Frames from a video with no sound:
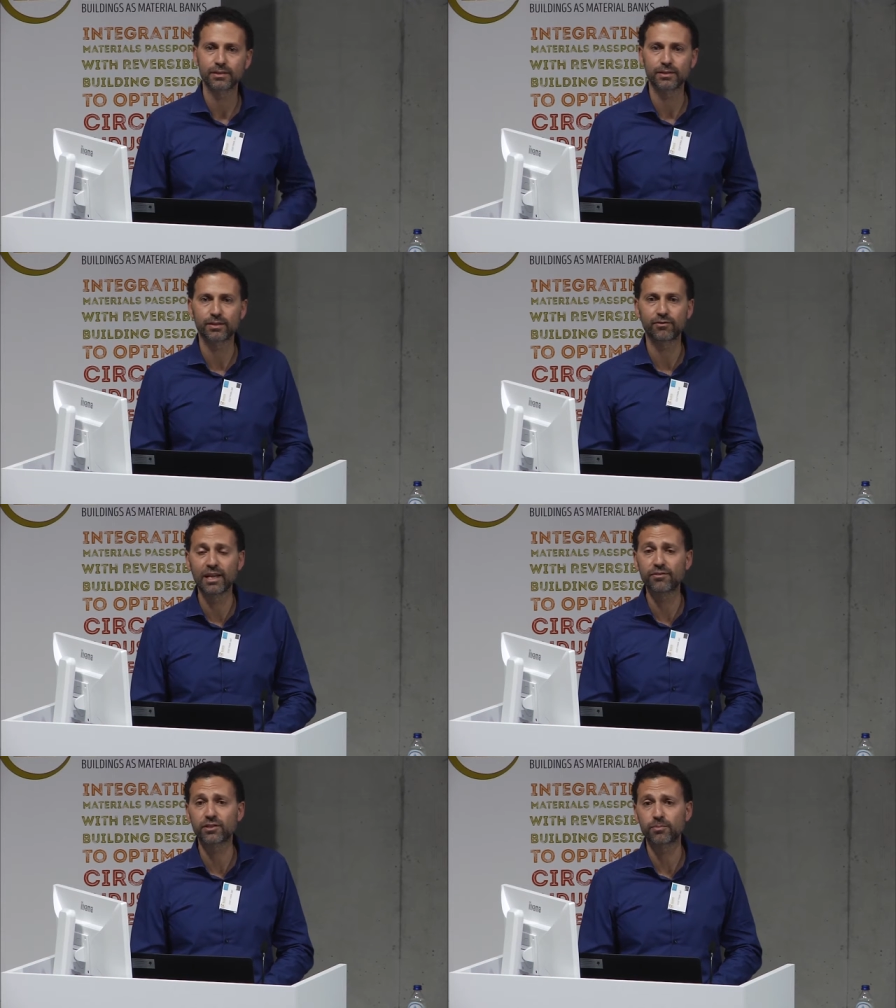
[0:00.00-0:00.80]
uh,
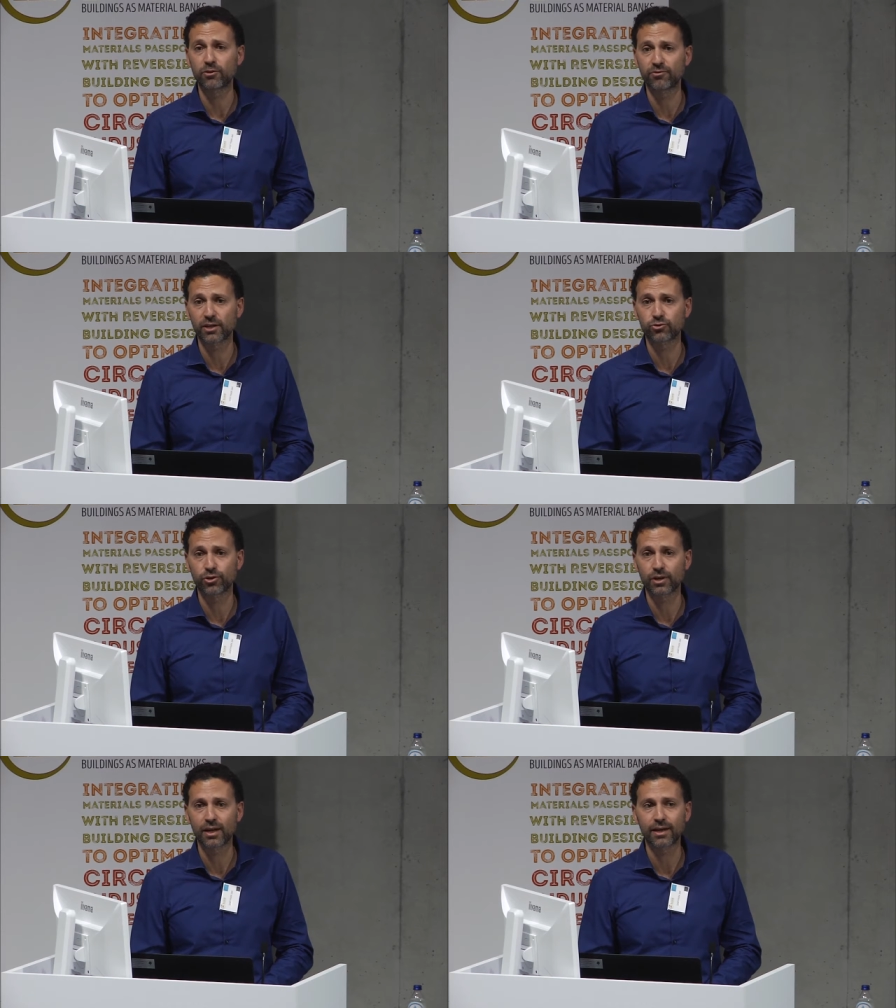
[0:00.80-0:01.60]
lifts
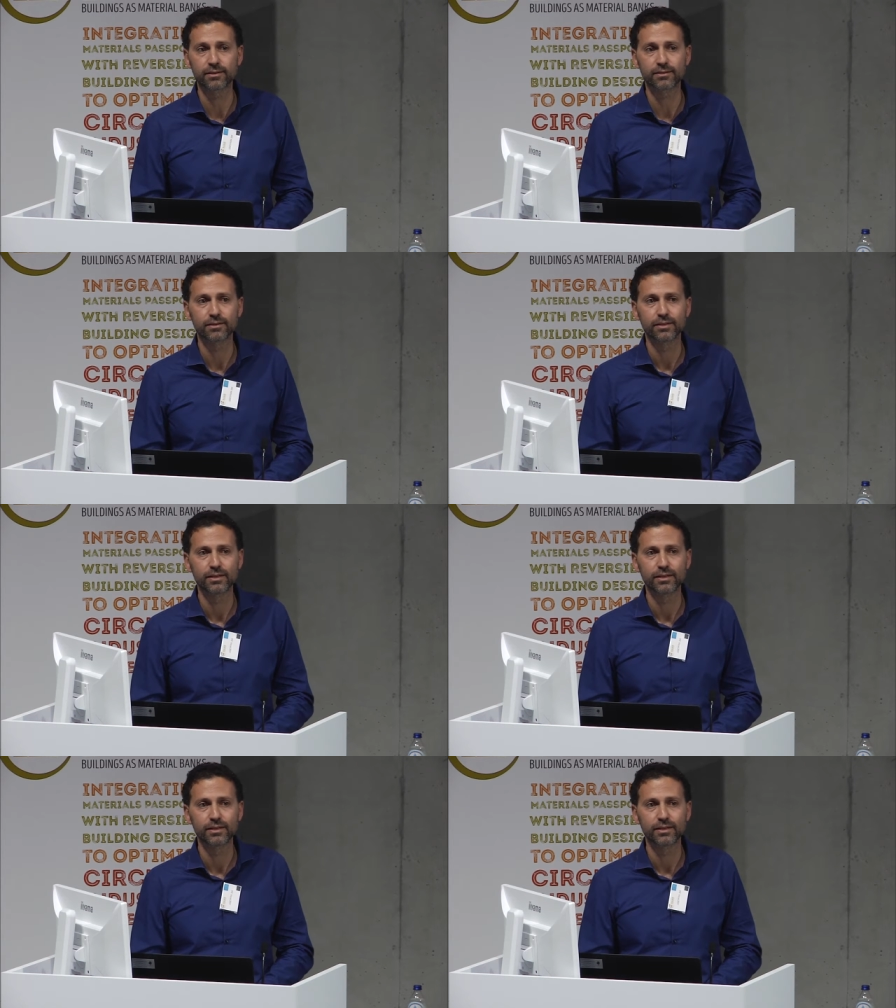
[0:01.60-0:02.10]
manufacturer clients,